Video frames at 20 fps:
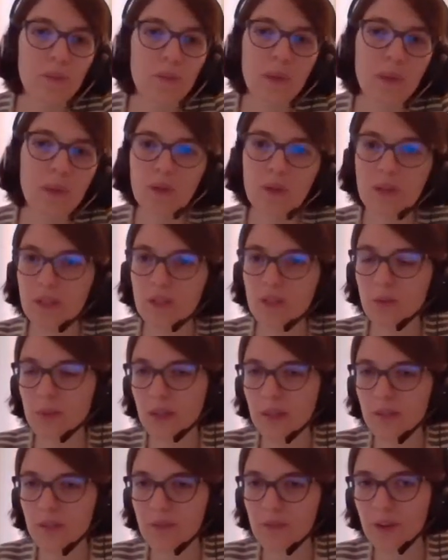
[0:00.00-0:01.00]

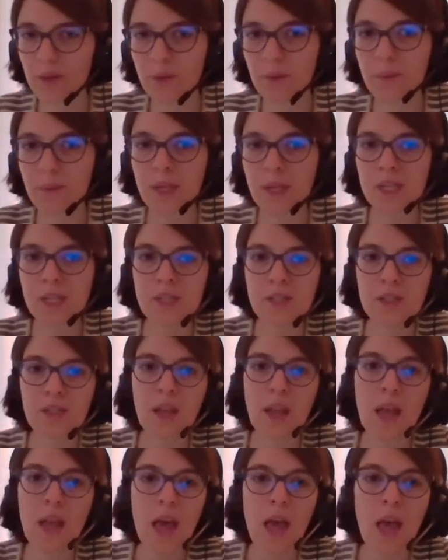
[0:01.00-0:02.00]
regulatory environment,